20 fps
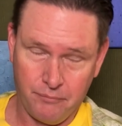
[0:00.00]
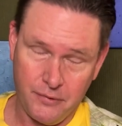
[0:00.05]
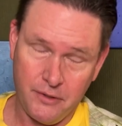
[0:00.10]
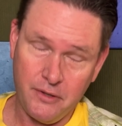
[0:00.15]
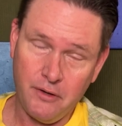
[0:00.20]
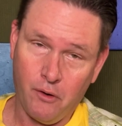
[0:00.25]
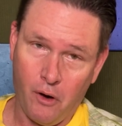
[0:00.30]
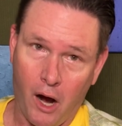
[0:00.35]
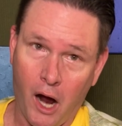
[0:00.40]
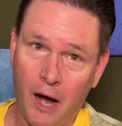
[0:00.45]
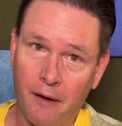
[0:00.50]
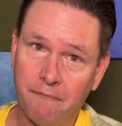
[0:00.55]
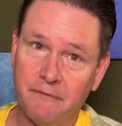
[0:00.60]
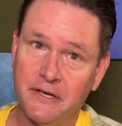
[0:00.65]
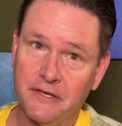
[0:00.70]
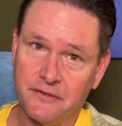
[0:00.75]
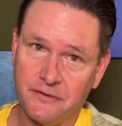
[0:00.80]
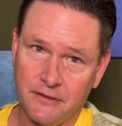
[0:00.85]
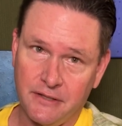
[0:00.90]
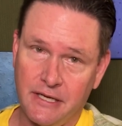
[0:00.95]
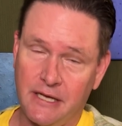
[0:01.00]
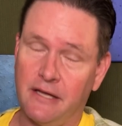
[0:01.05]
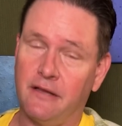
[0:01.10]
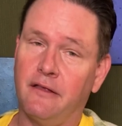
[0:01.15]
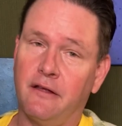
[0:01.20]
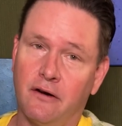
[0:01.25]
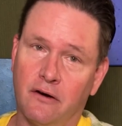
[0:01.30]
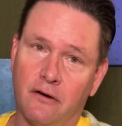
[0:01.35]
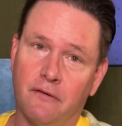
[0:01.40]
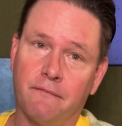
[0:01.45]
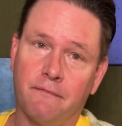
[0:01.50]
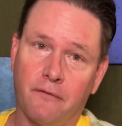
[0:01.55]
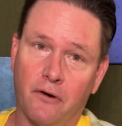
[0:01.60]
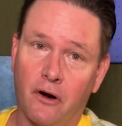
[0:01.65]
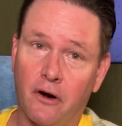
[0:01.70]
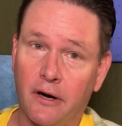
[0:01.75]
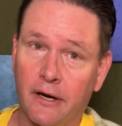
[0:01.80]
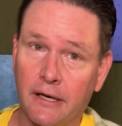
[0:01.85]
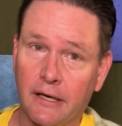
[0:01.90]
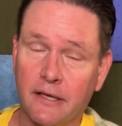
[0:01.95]
obviously they're
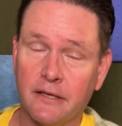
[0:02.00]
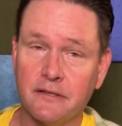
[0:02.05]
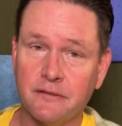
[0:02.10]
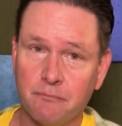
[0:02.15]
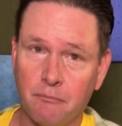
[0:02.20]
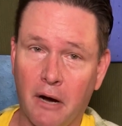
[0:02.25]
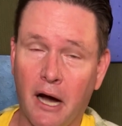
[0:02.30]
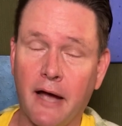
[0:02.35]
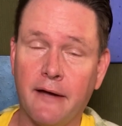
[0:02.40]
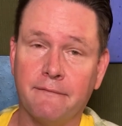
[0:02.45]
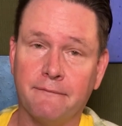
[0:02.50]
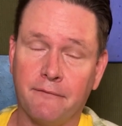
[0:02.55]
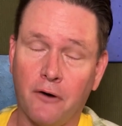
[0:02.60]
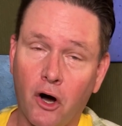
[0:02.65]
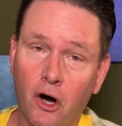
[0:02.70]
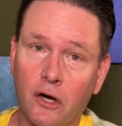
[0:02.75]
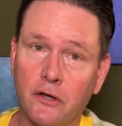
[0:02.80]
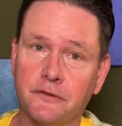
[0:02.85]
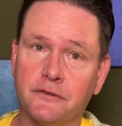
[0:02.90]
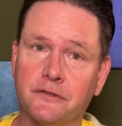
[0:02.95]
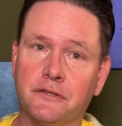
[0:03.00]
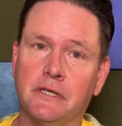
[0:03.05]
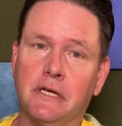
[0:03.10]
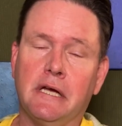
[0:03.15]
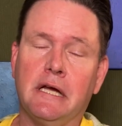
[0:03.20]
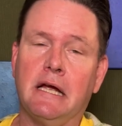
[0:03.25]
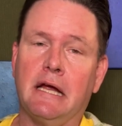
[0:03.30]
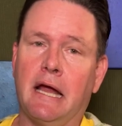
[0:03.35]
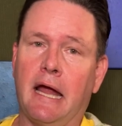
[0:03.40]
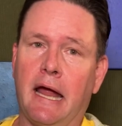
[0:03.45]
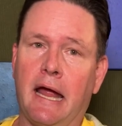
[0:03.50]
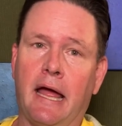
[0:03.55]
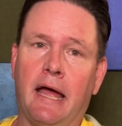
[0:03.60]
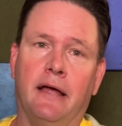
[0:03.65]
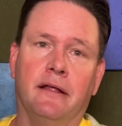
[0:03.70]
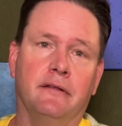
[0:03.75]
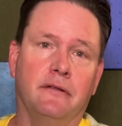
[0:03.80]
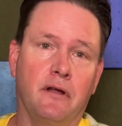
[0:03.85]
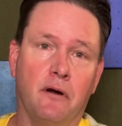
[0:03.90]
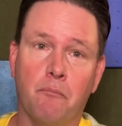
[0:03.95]
inferring it's my fault,
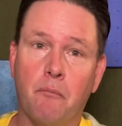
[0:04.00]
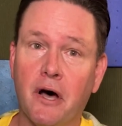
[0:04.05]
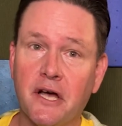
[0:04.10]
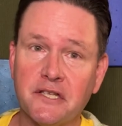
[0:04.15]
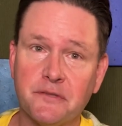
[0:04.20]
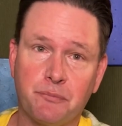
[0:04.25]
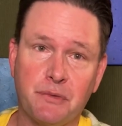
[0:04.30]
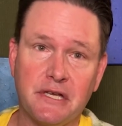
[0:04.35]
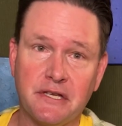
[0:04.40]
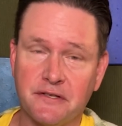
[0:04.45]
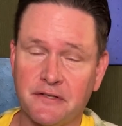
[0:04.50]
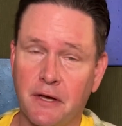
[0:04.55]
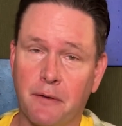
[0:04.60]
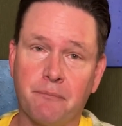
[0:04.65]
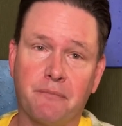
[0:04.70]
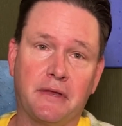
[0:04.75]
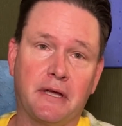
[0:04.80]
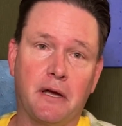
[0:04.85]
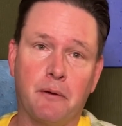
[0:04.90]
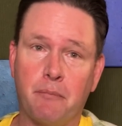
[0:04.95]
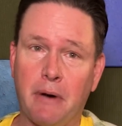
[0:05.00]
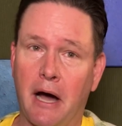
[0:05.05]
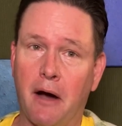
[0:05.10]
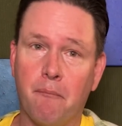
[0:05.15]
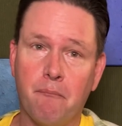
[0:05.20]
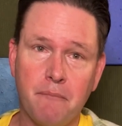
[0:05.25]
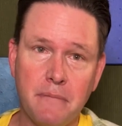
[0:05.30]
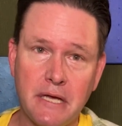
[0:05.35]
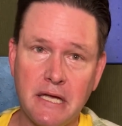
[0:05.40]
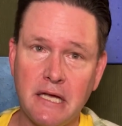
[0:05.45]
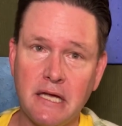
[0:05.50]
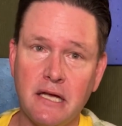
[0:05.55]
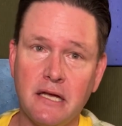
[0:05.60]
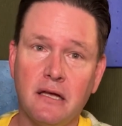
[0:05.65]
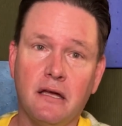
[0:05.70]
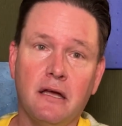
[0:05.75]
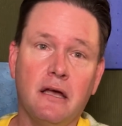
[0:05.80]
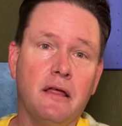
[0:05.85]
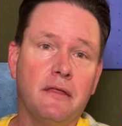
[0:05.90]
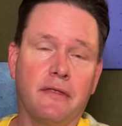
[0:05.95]
and there must be something about me
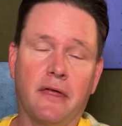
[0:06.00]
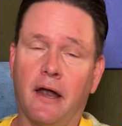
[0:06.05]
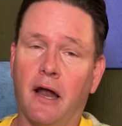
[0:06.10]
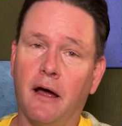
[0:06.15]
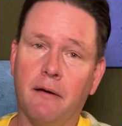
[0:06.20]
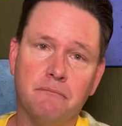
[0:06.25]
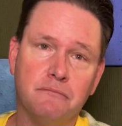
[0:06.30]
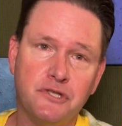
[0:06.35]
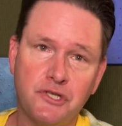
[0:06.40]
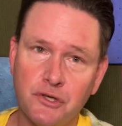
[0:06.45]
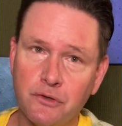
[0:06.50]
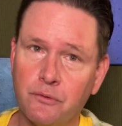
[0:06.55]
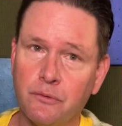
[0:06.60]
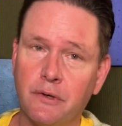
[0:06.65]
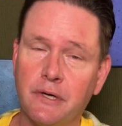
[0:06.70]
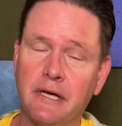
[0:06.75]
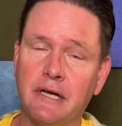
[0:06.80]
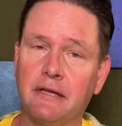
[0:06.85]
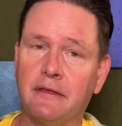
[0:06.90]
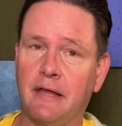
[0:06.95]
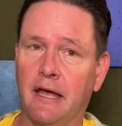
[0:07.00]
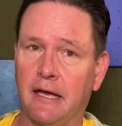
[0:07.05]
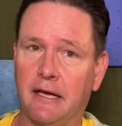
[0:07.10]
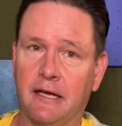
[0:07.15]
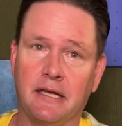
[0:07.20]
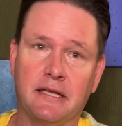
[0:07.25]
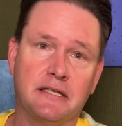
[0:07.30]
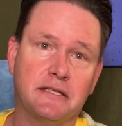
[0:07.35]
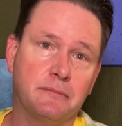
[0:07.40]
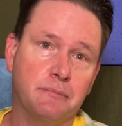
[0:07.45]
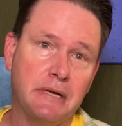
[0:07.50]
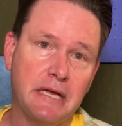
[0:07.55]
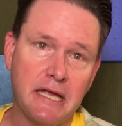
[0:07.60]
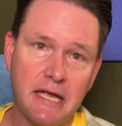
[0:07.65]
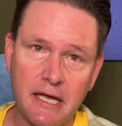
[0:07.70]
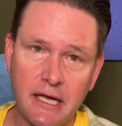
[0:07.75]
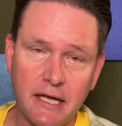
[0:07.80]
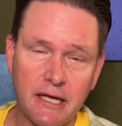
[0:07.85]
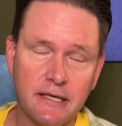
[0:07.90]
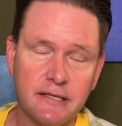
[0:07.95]
that I'm doing that gets me
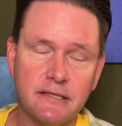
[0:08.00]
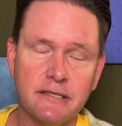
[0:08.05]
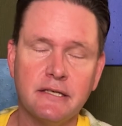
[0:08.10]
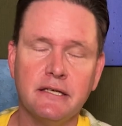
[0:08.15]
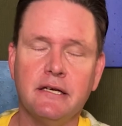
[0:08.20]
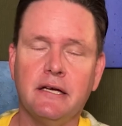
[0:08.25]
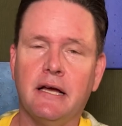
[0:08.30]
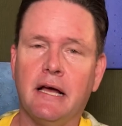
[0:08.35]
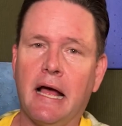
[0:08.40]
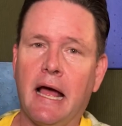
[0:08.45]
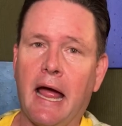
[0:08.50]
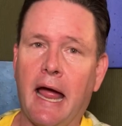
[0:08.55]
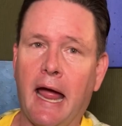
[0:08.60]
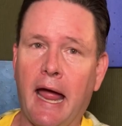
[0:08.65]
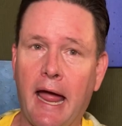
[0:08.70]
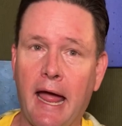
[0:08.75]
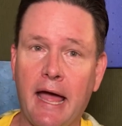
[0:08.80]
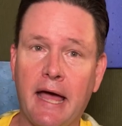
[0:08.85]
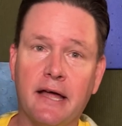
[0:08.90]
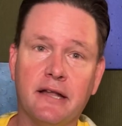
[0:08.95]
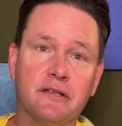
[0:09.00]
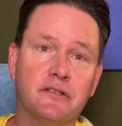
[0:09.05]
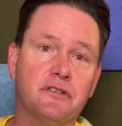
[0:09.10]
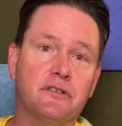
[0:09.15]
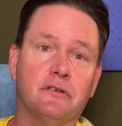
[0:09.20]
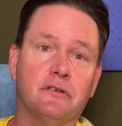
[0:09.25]
hit. And